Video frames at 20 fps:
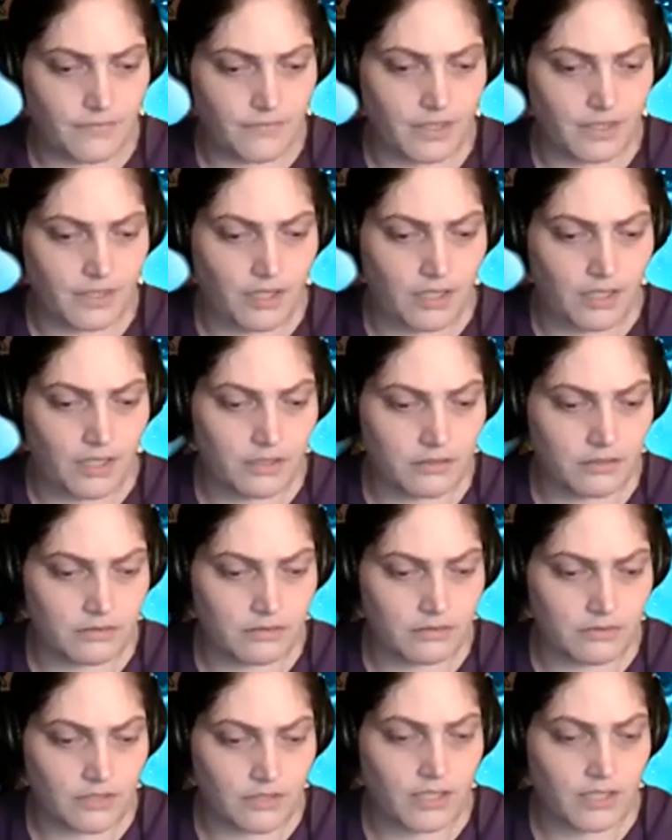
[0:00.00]
And
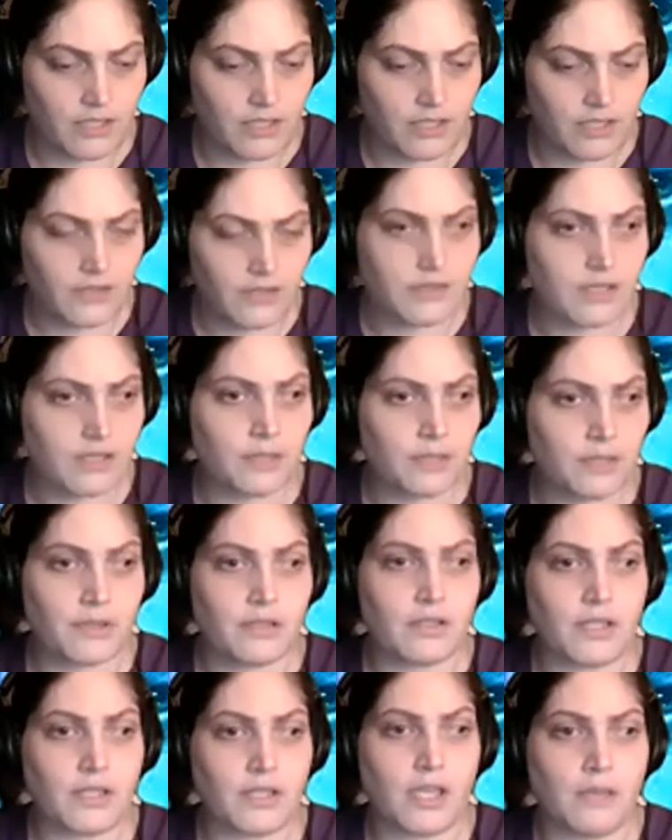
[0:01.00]
like I said, I'm going to
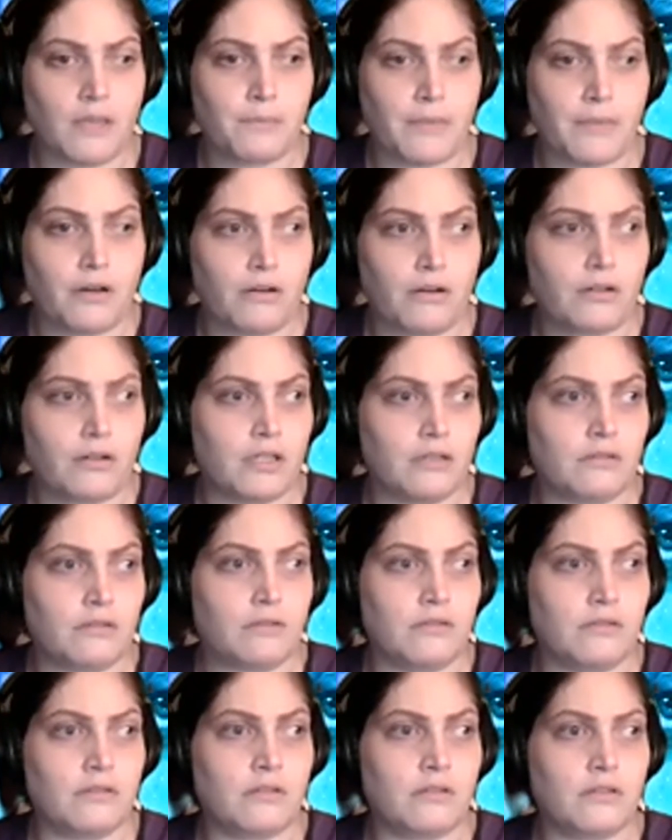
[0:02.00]
keep on
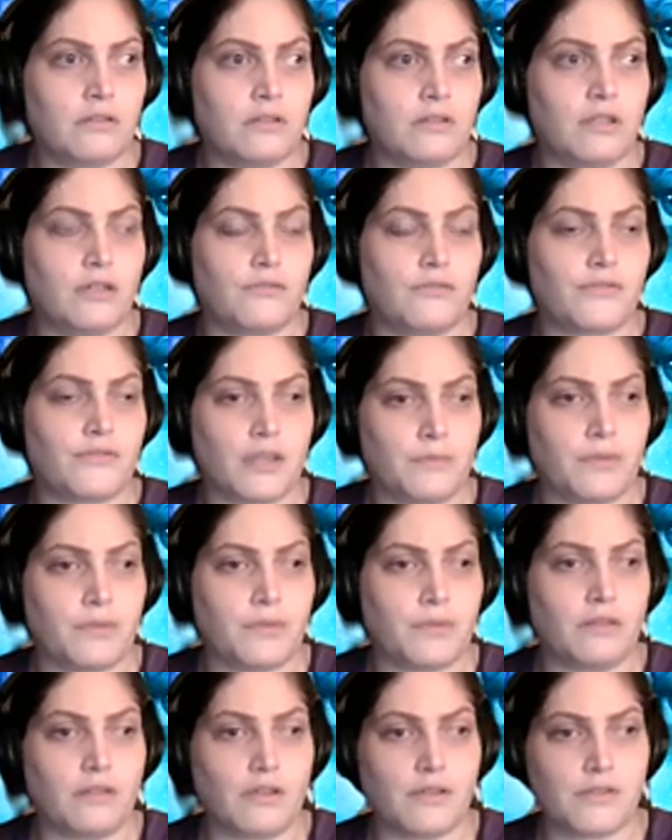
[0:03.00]
if
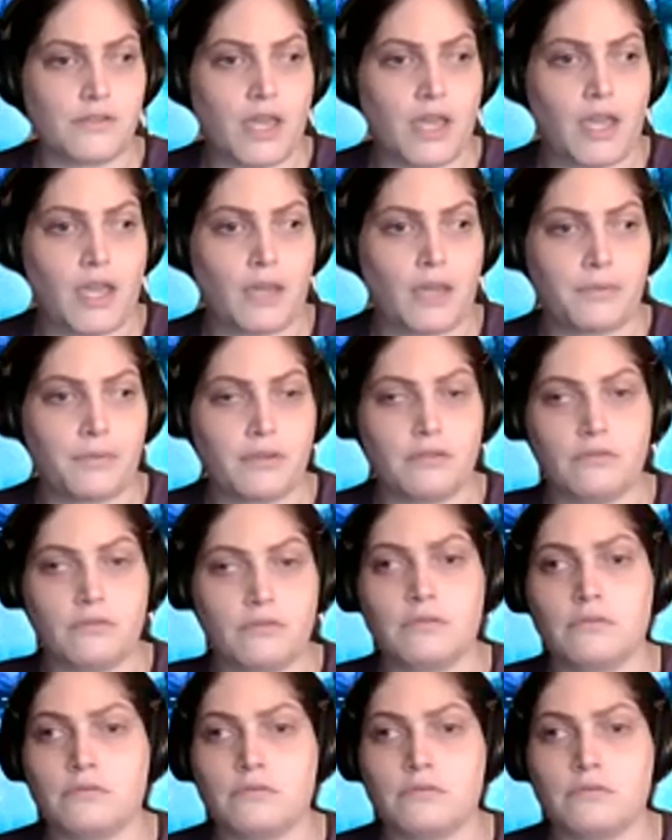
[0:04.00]
something does happen.